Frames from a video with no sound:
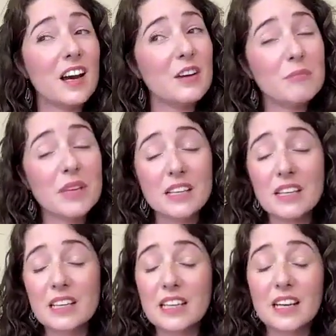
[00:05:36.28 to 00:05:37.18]

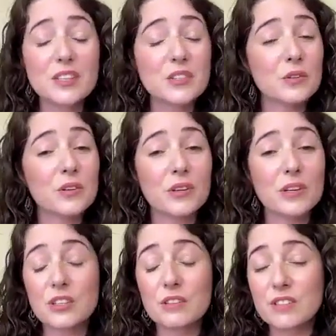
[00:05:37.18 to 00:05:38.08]
immediately I saw a
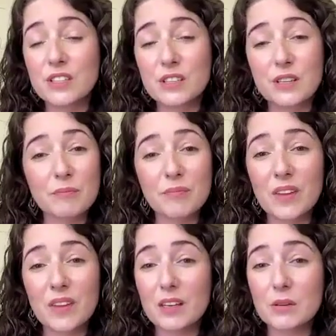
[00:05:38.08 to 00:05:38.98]
shift in him,
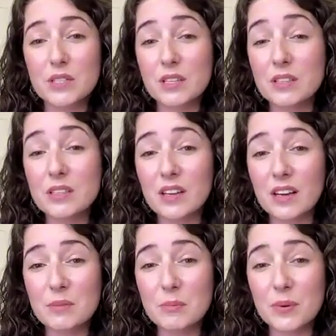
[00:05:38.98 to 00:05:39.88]
and it was
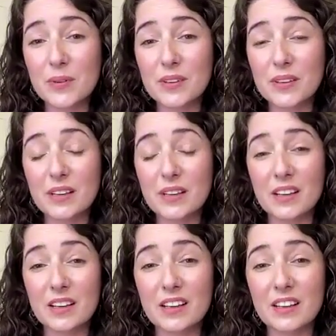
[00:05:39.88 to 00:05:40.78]
undeniable.
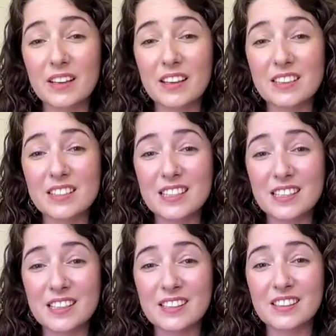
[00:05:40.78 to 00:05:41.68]
And
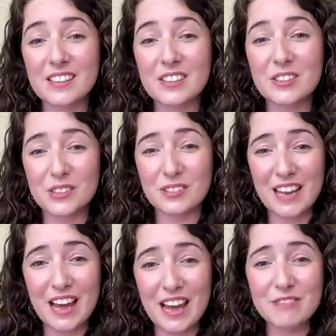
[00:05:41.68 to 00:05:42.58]
he sort of
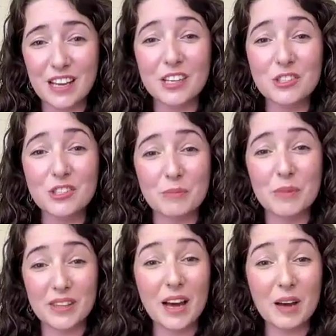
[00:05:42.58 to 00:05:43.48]
left the ashram
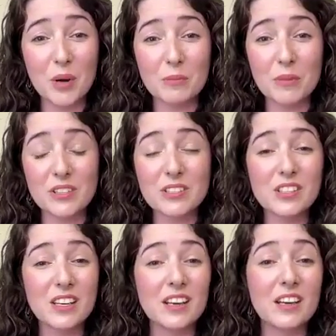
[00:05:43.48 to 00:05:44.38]
at that moment,
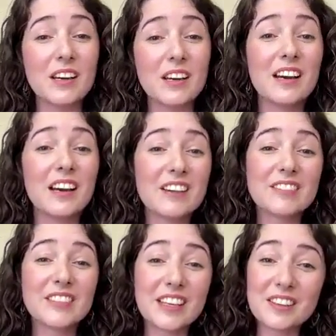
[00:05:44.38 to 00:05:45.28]

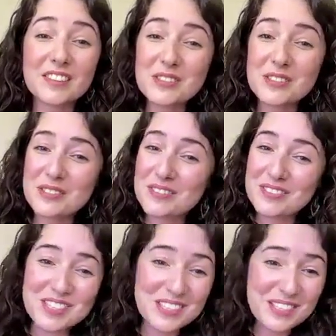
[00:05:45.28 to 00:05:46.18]
having
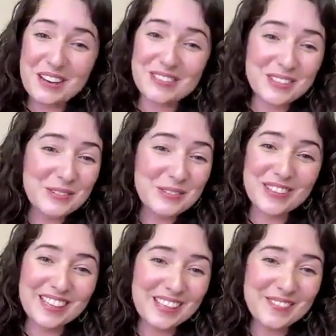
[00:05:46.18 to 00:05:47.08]
discovered
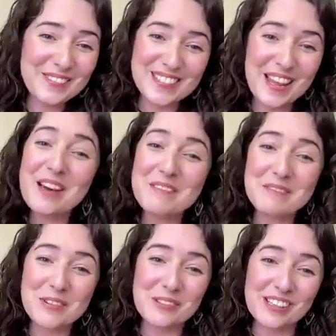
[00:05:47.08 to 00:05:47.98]
what he was there
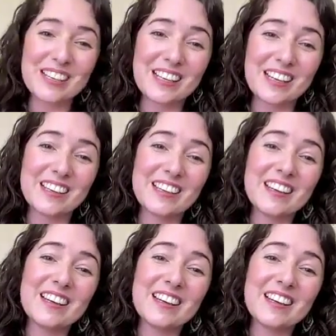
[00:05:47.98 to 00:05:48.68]
for, really.